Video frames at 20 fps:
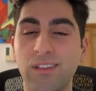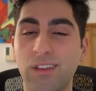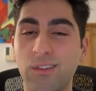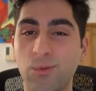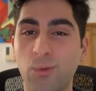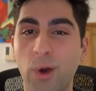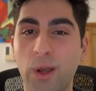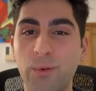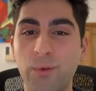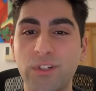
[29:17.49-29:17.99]
as
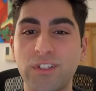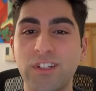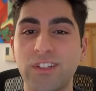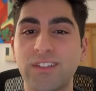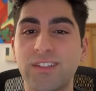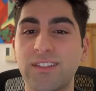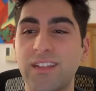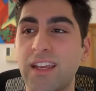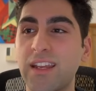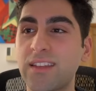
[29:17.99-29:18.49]
white would
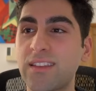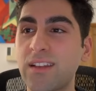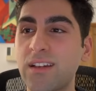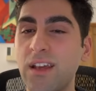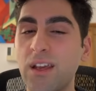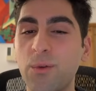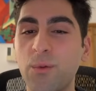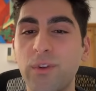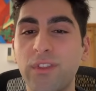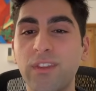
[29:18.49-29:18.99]
just take the
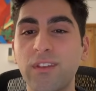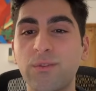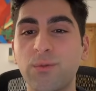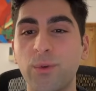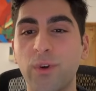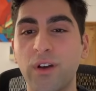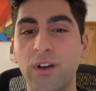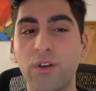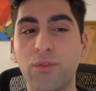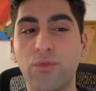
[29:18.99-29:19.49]
knight with his
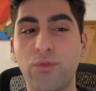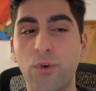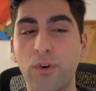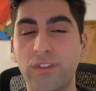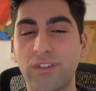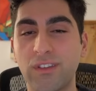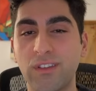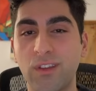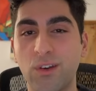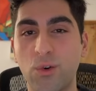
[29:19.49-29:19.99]
rook,
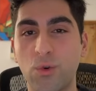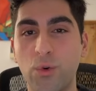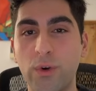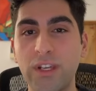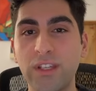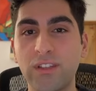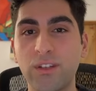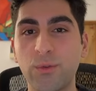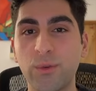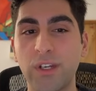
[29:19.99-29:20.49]
forcing the
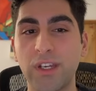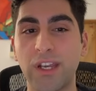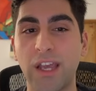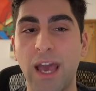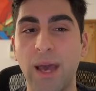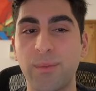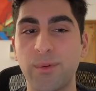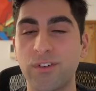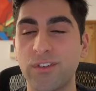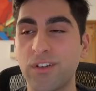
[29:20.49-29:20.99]
queen to
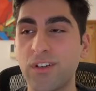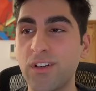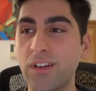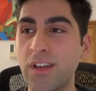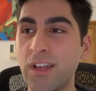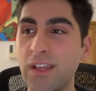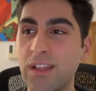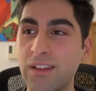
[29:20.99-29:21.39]
recapture,